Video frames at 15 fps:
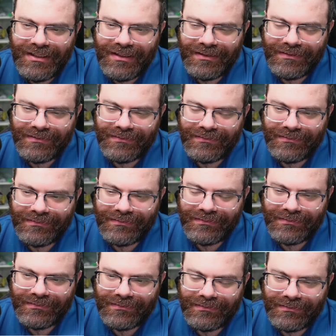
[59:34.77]
At
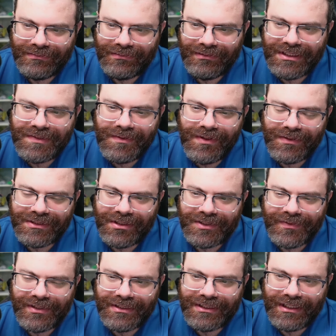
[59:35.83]
least we know it
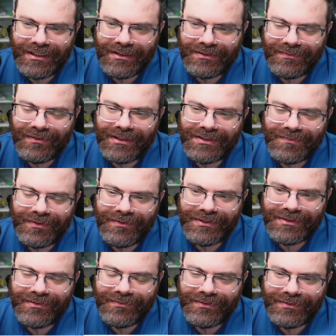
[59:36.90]
starts with this H. Well, I guess we
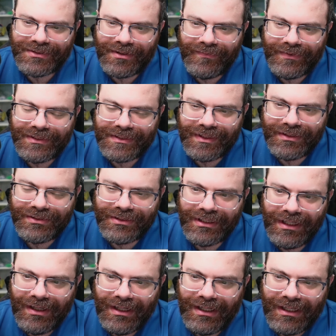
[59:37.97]
always knew it started with this H.
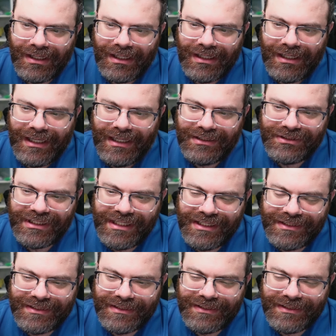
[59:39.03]

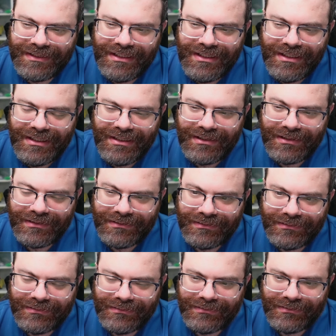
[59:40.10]
HAC.
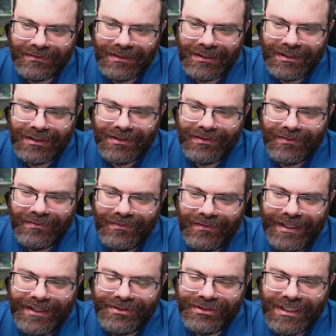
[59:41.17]

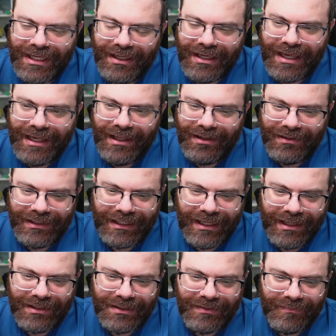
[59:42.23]
HAL
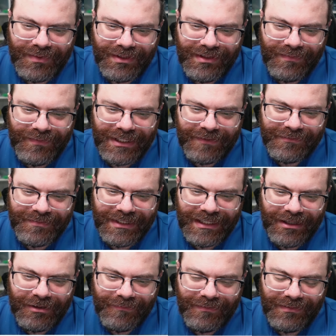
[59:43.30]
again, but then we have to be
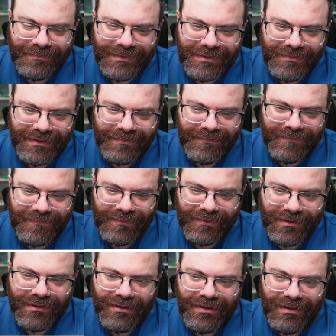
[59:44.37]
careful to be
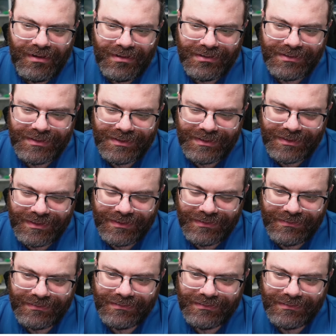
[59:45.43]
before halt.